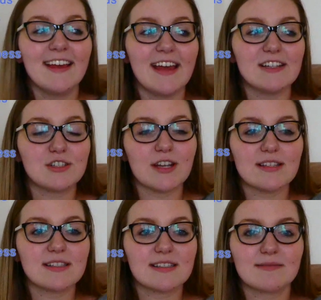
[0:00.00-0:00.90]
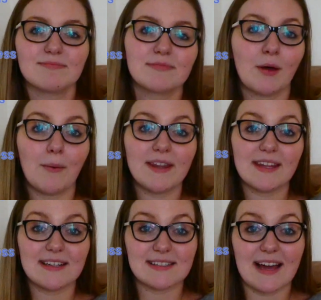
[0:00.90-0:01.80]
It's just the way
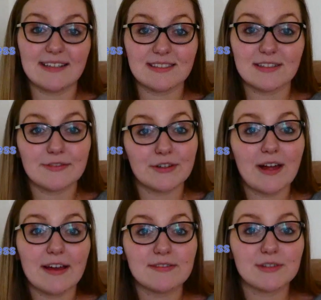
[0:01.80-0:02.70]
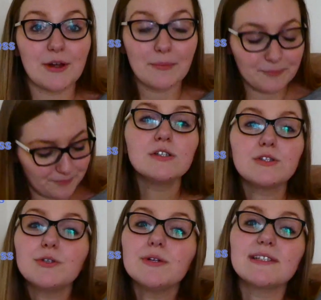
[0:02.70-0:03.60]
they decide to live their lives, you know?
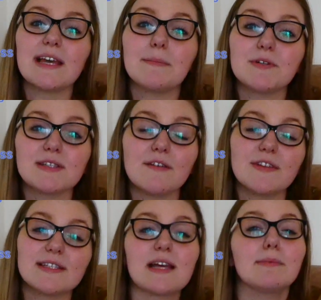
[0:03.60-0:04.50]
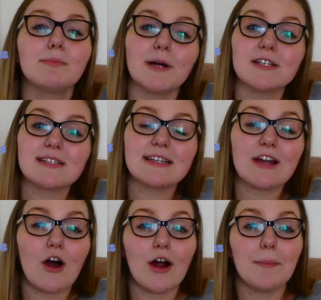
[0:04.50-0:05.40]
Two examples of this type of person
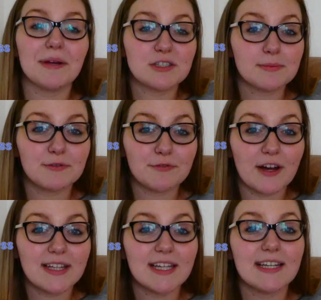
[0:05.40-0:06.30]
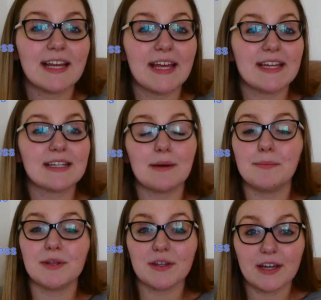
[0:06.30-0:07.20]
are Benjamin Franklin and
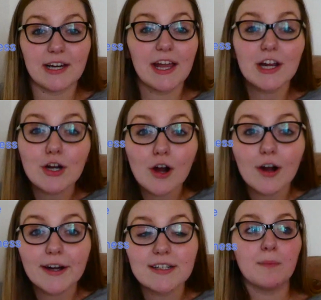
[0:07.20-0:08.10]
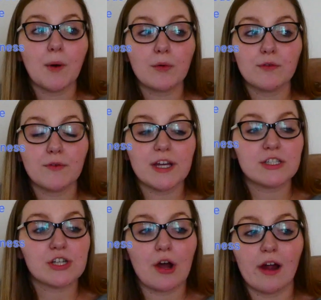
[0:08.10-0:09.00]
Amelia Earhart, both of
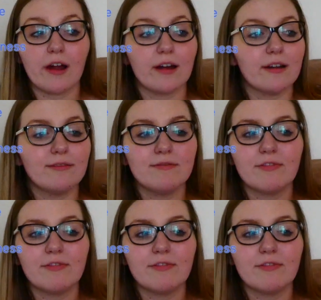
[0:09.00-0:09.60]
which are